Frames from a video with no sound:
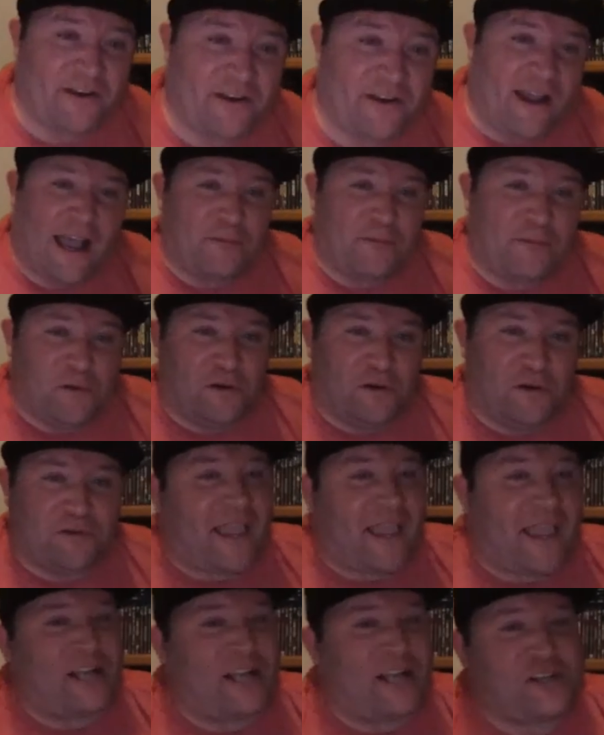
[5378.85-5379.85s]
I will
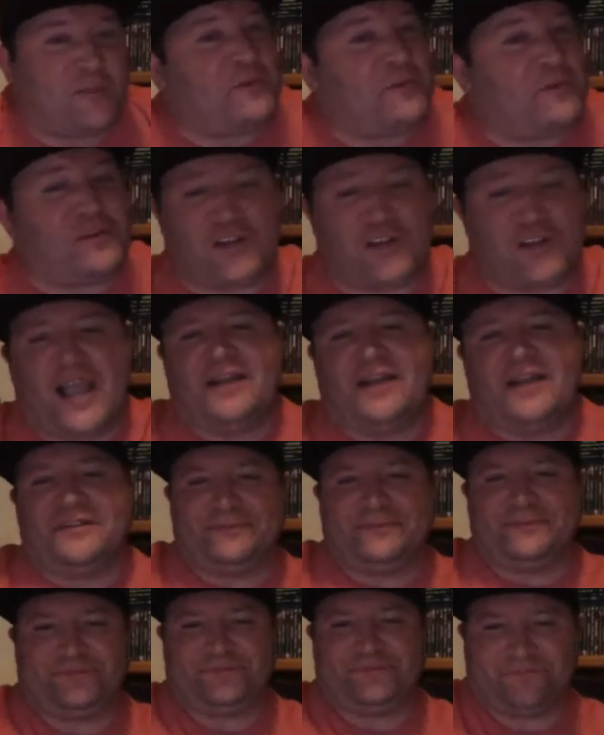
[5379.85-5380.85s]
catch up with the chat.
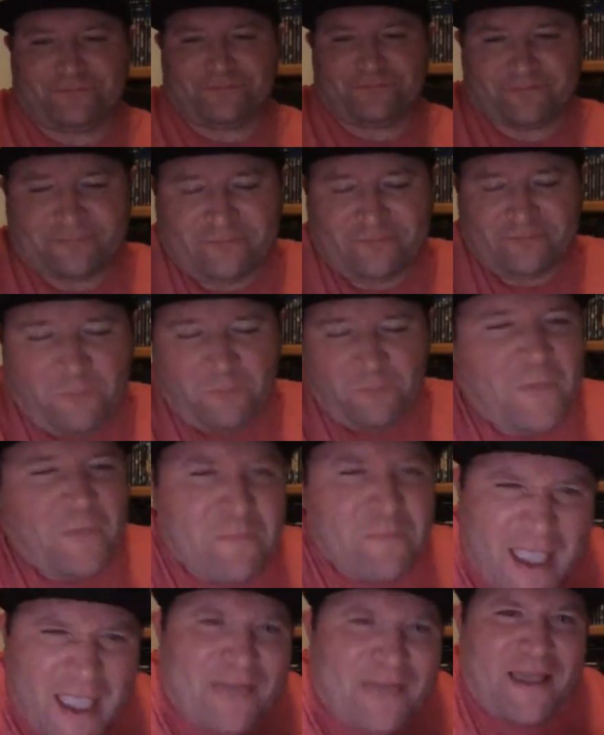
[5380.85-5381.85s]

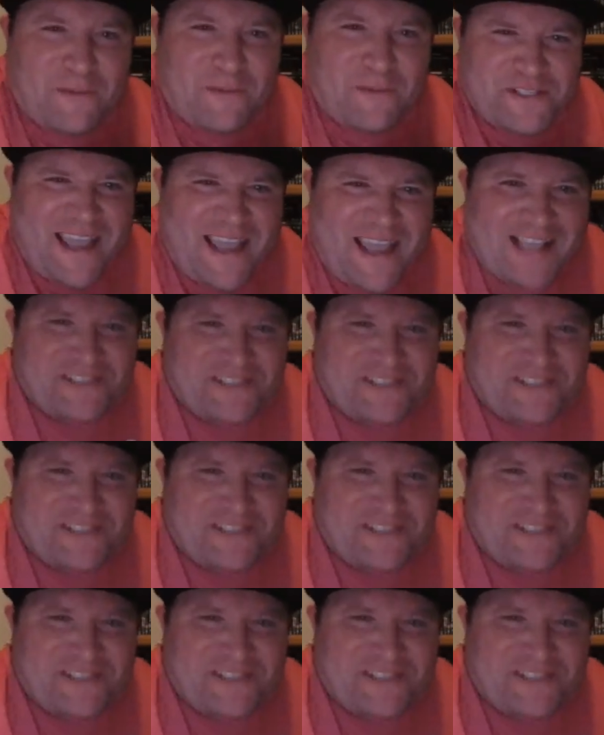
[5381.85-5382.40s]
Man, that was nasty.